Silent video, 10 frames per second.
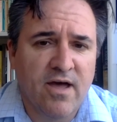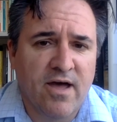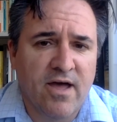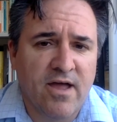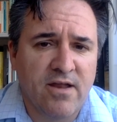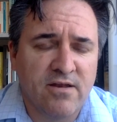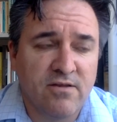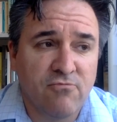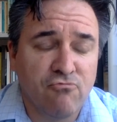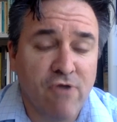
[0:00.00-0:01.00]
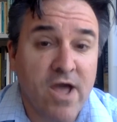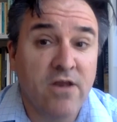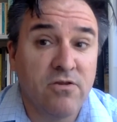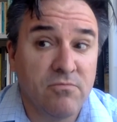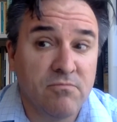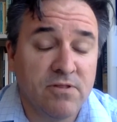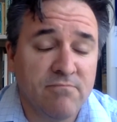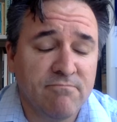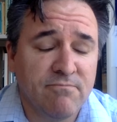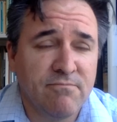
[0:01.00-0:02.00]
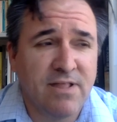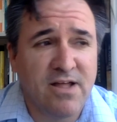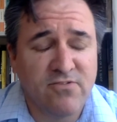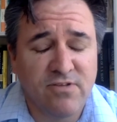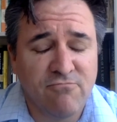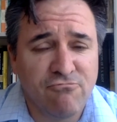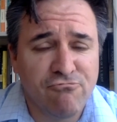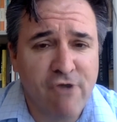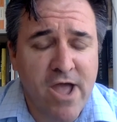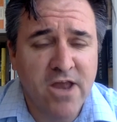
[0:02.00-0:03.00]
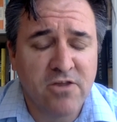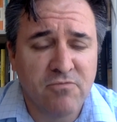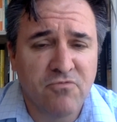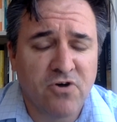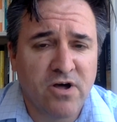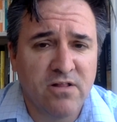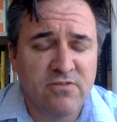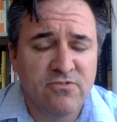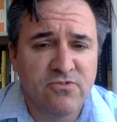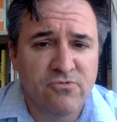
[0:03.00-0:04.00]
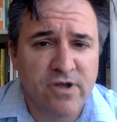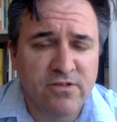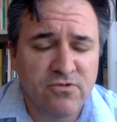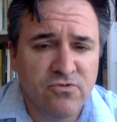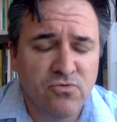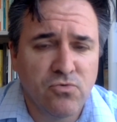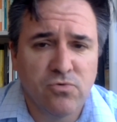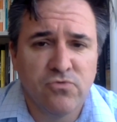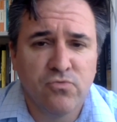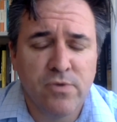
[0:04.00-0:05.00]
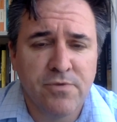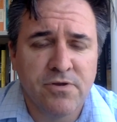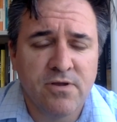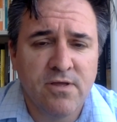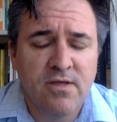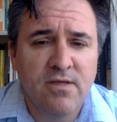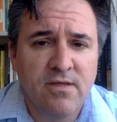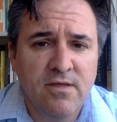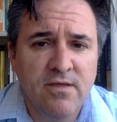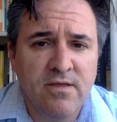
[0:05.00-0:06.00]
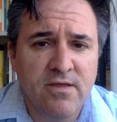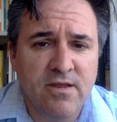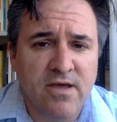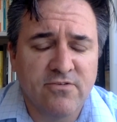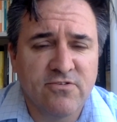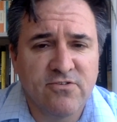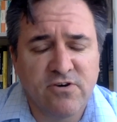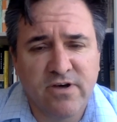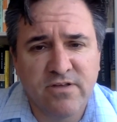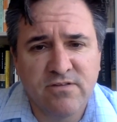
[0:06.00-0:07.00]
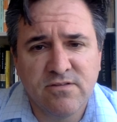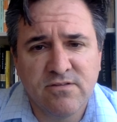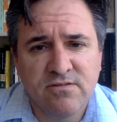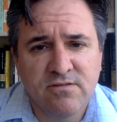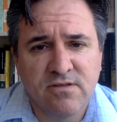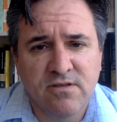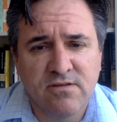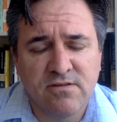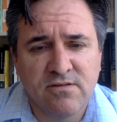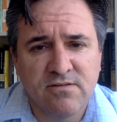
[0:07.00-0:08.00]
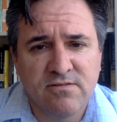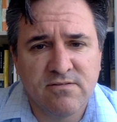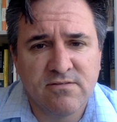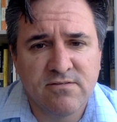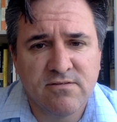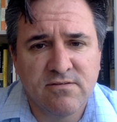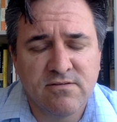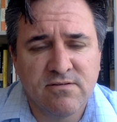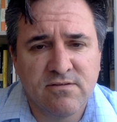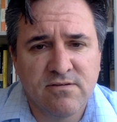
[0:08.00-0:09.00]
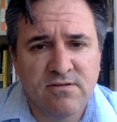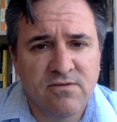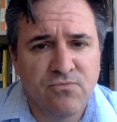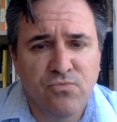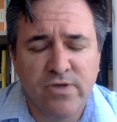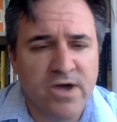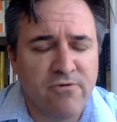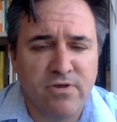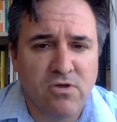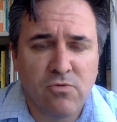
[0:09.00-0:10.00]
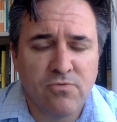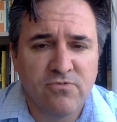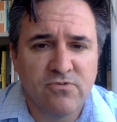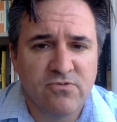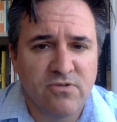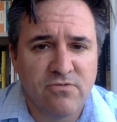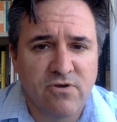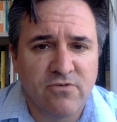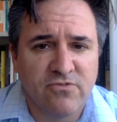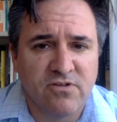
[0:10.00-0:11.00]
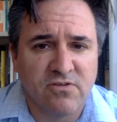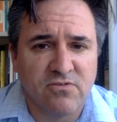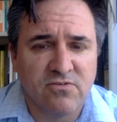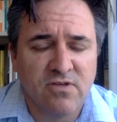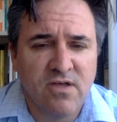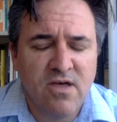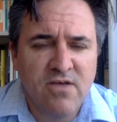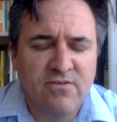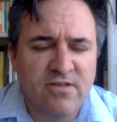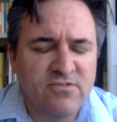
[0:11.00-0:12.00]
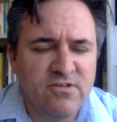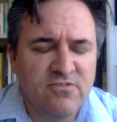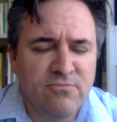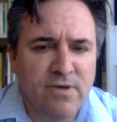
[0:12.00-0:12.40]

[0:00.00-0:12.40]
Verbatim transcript: and random, largely random violence directed towards women in our society. And it's, we are in no position to throw stones. So that sense of